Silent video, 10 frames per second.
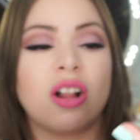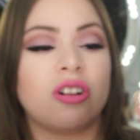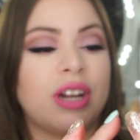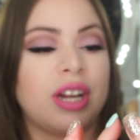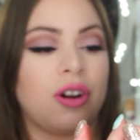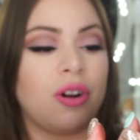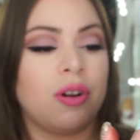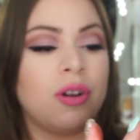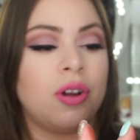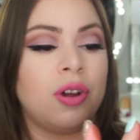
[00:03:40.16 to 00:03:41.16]
color
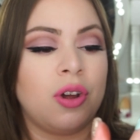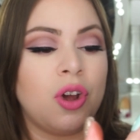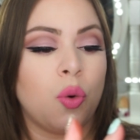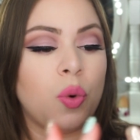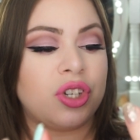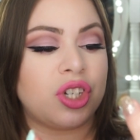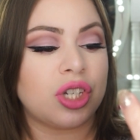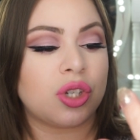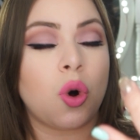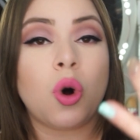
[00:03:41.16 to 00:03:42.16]
here, which
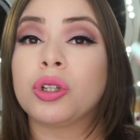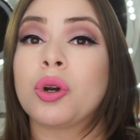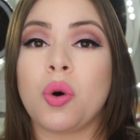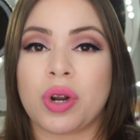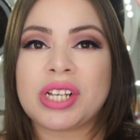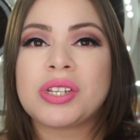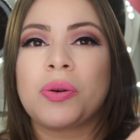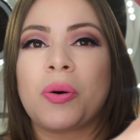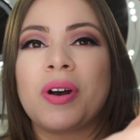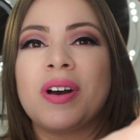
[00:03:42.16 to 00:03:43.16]
is called
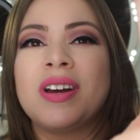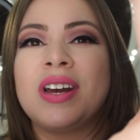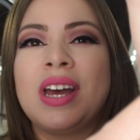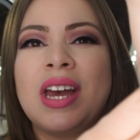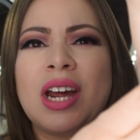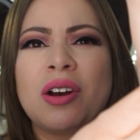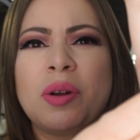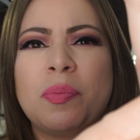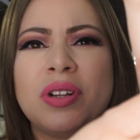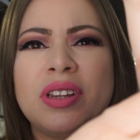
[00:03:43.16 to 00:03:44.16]
Corazon. I'm
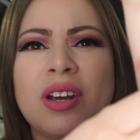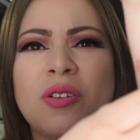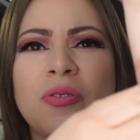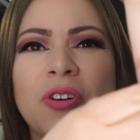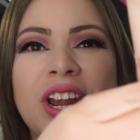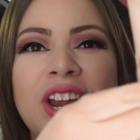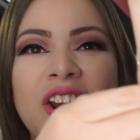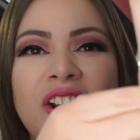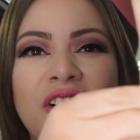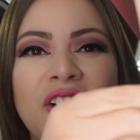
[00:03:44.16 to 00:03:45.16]
going to put that over
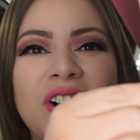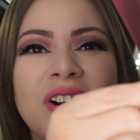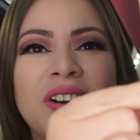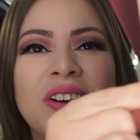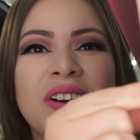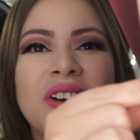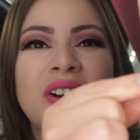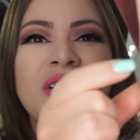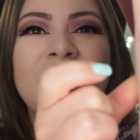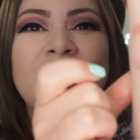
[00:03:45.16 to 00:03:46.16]
here,
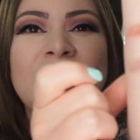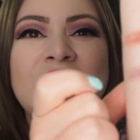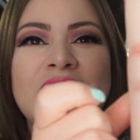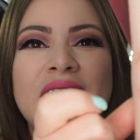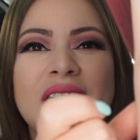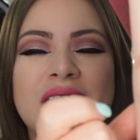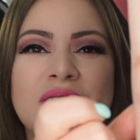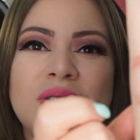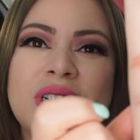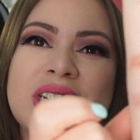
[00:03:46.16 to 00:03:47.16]

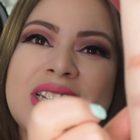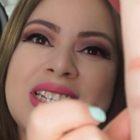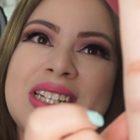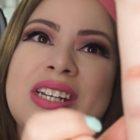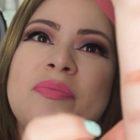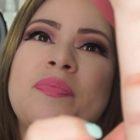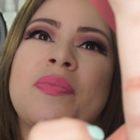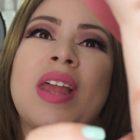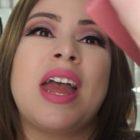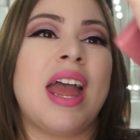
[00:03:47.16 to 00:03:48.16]
as you can see.
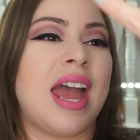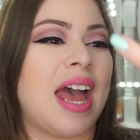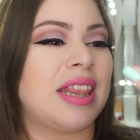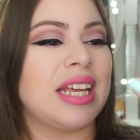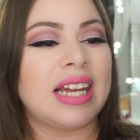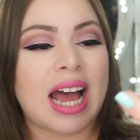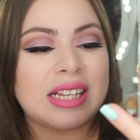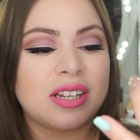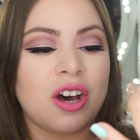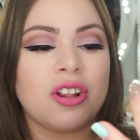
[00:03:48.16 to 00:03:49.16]
And the
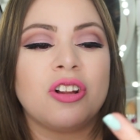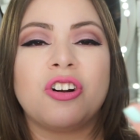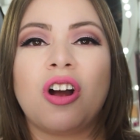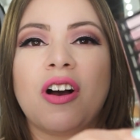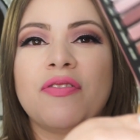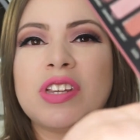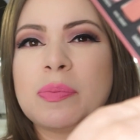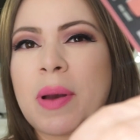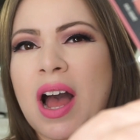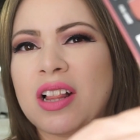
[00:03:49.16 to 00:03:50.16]
last color of
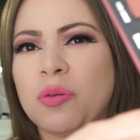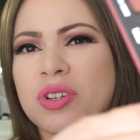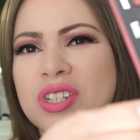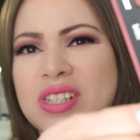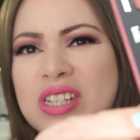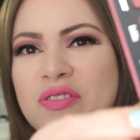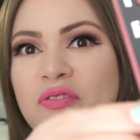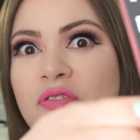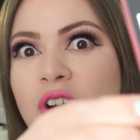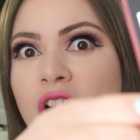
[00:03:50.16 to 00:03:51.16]
this palette, which is this
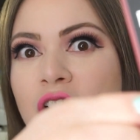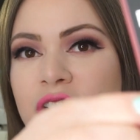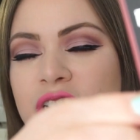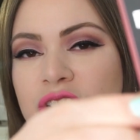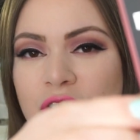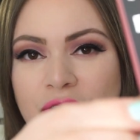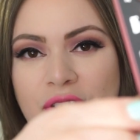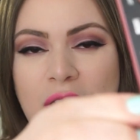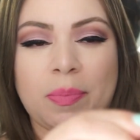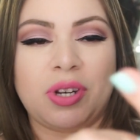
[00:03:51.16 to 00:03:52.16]
very dark
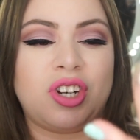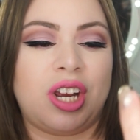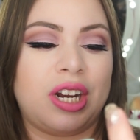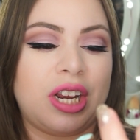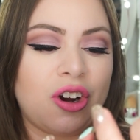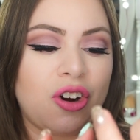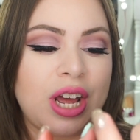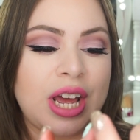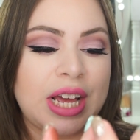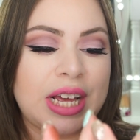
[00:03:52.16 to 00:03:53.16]
vampy shade
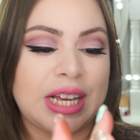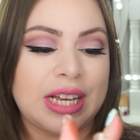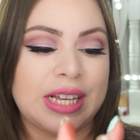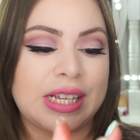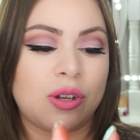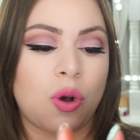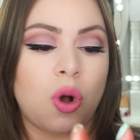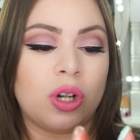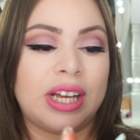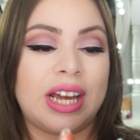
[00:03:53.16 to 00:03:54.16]
here, is
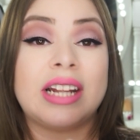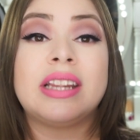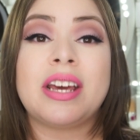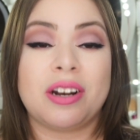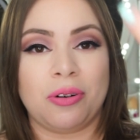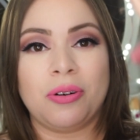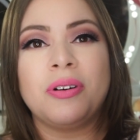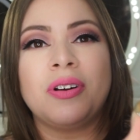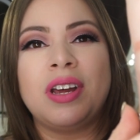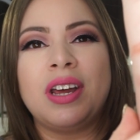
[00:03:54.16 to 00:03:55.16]
called
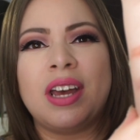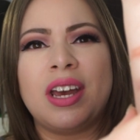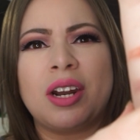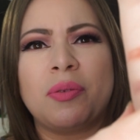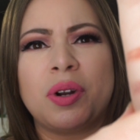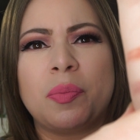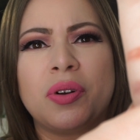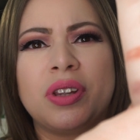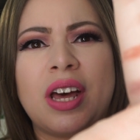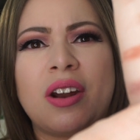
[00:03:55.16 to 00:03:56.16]
Eterno. And I'm going to
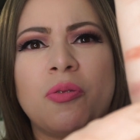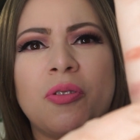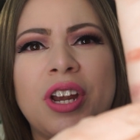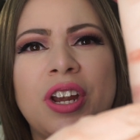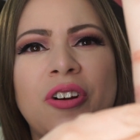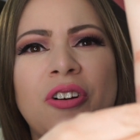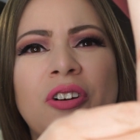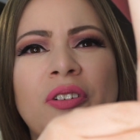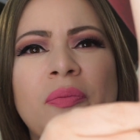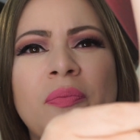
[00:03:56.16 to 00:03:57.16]
put that over
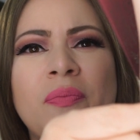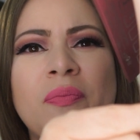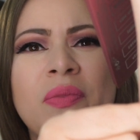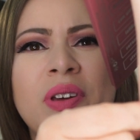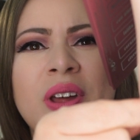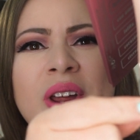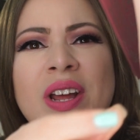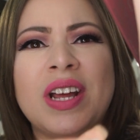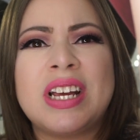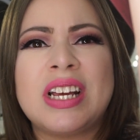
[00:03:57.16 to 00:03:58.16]
here.
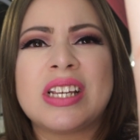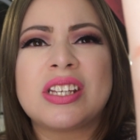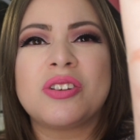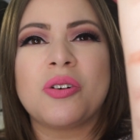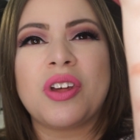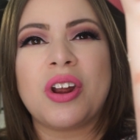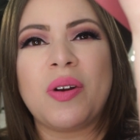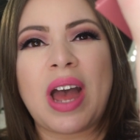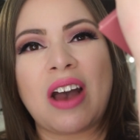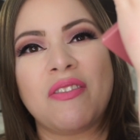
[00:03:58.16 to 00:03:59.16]
So there
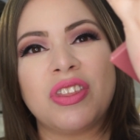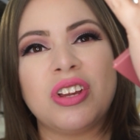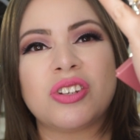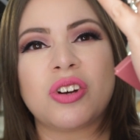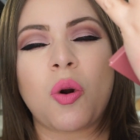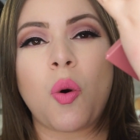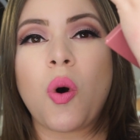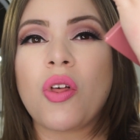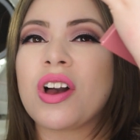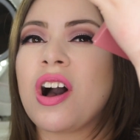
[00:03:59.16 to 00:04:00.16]
you have it. These are
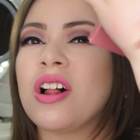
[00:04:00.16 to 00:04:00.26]
all the